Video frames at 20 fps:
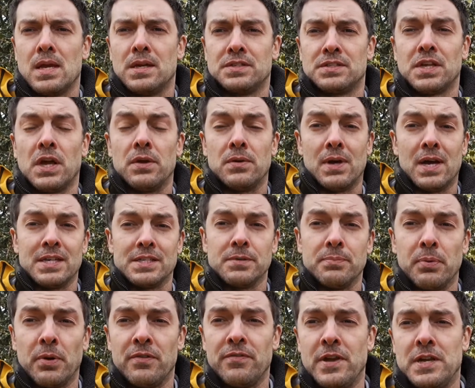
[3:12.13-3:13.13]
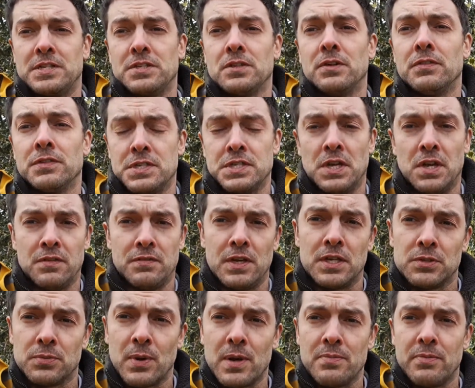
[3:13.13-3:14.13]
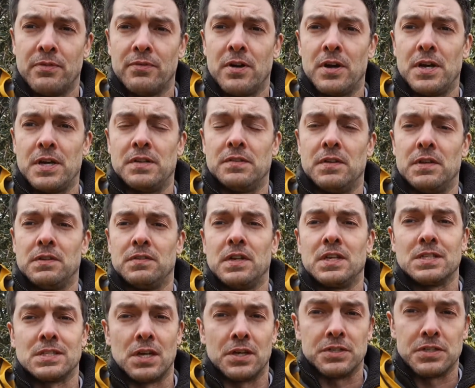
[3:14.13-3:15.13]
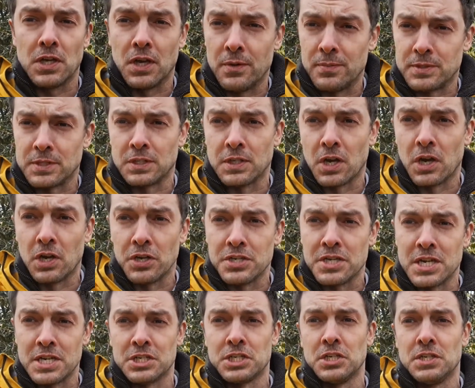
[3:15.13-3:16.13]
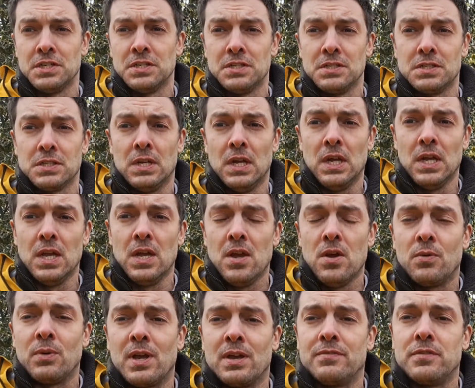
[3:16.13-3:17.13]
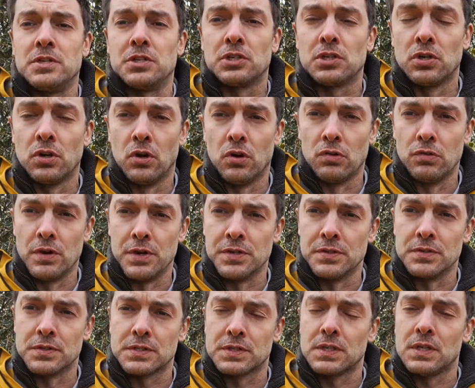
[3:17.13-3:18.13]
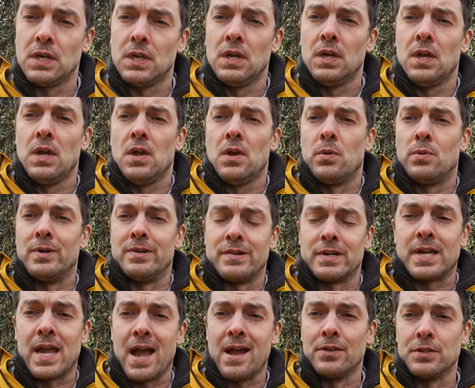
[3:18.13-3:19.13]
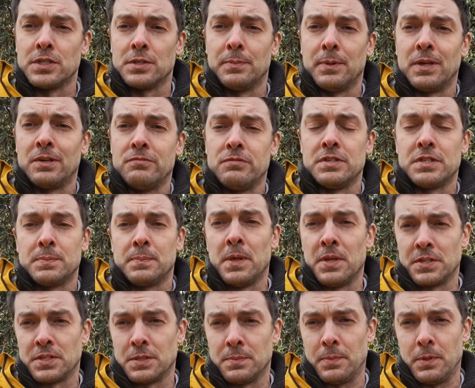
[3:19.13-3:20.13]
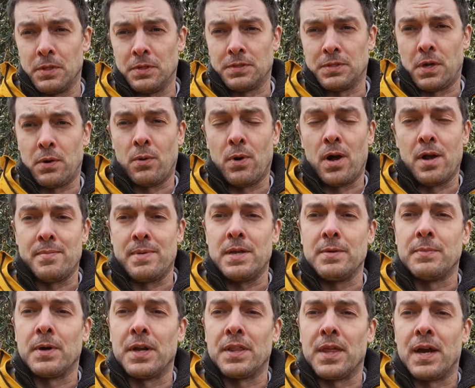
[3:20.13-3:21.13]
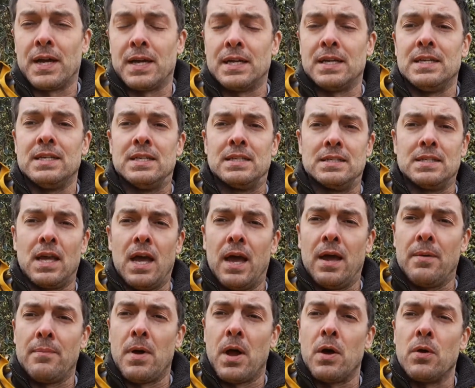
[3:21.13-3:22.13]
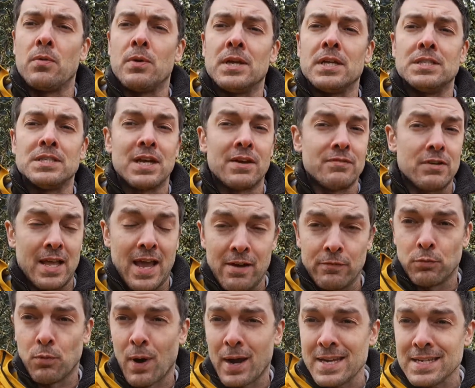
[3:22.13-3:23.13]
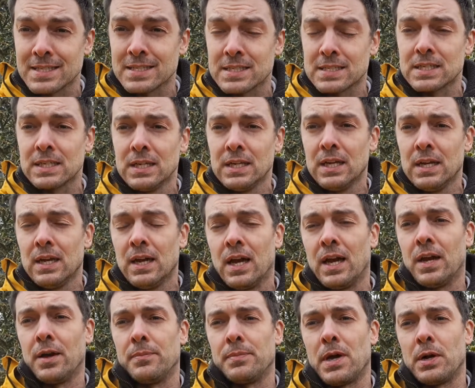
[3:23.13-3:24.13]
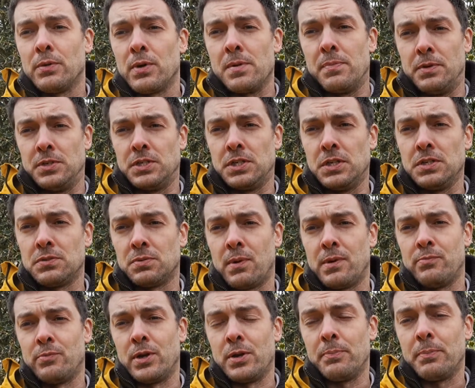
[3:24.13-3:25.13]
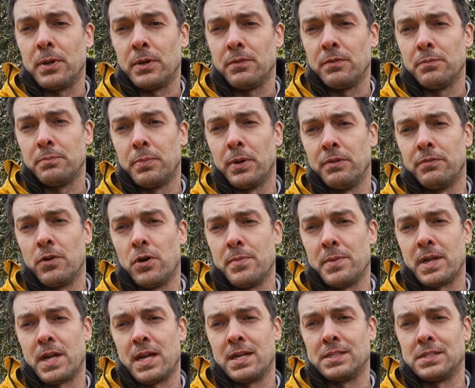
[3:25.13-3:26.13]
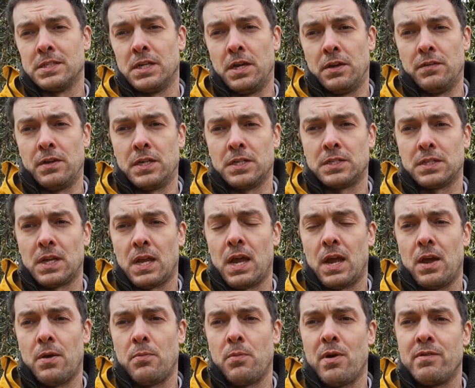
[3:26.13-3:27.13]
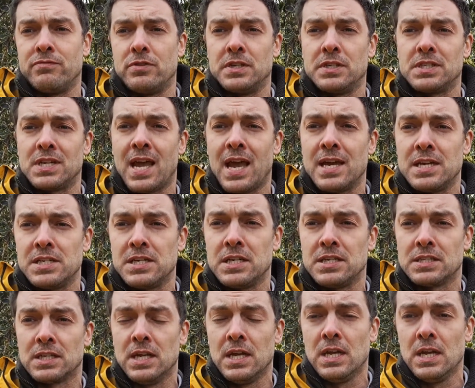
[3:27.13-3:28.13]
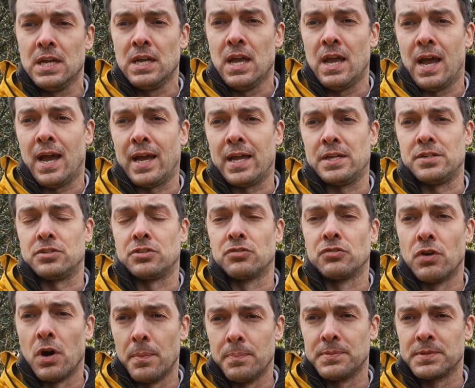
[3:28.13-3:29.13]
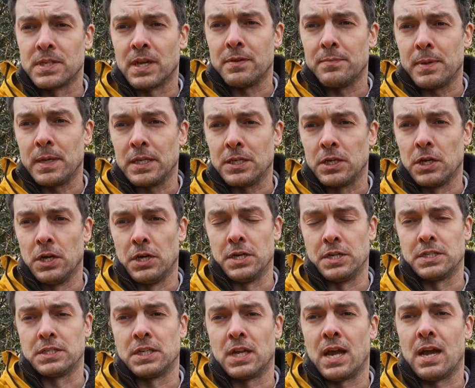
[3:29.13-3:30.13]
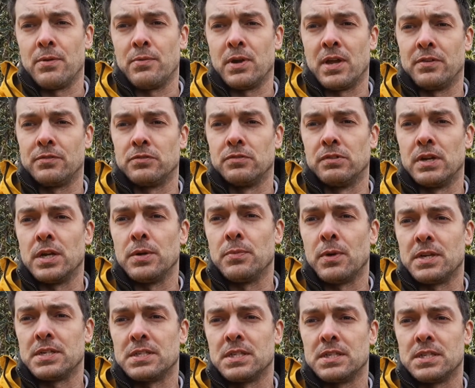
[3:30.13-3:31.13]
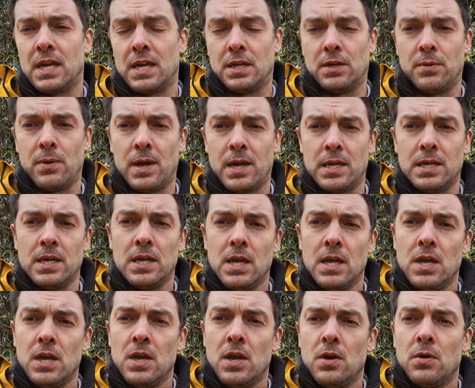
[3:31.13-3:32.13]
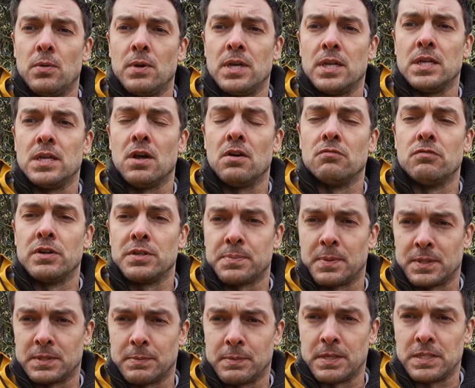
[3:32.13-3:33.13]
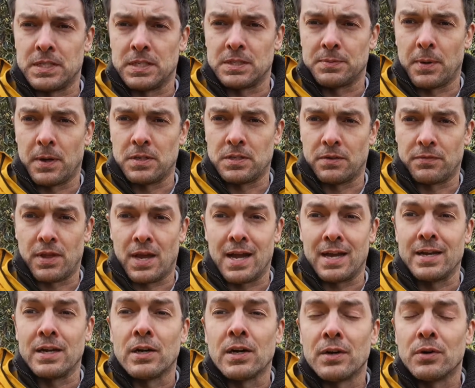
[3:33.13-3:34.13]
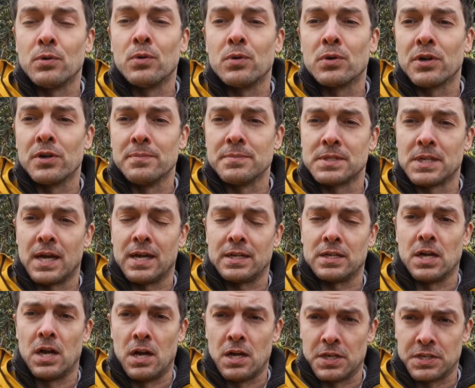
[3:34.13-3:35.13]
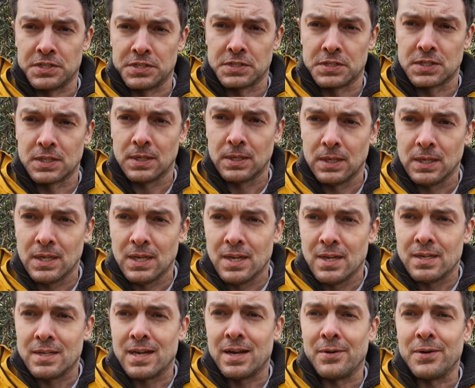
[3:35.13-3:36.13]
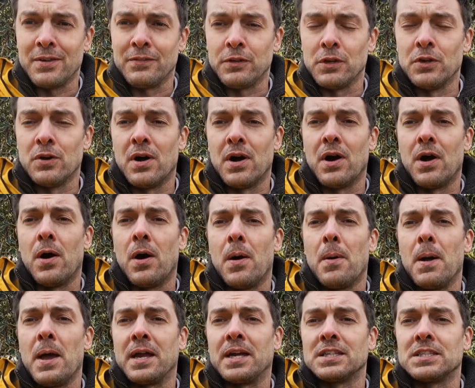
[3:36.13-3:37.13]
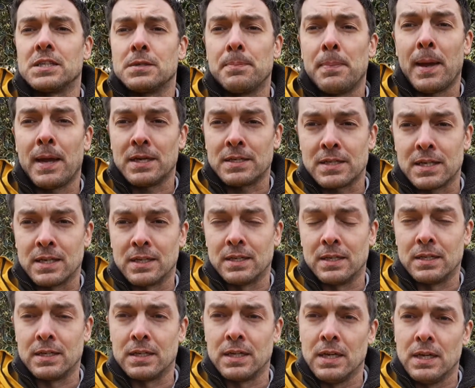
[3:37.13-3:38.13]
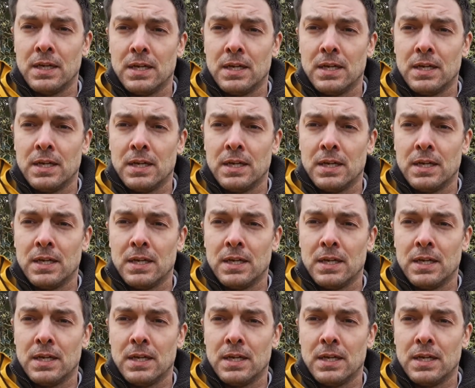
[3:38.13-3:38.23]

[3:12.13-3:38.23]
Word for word: so, as a professional service, we provide things like terms and conditions, we have insurance, we're accountable and responsible. So, what I mean by that is um, we generally have waste um, that we produce when we're performing our service, um, whether it's hedges and shrubs that are being cut, and we have green waste to take away. We responsibly dispose of that, and that all comes at a cost. Now, if you are expecting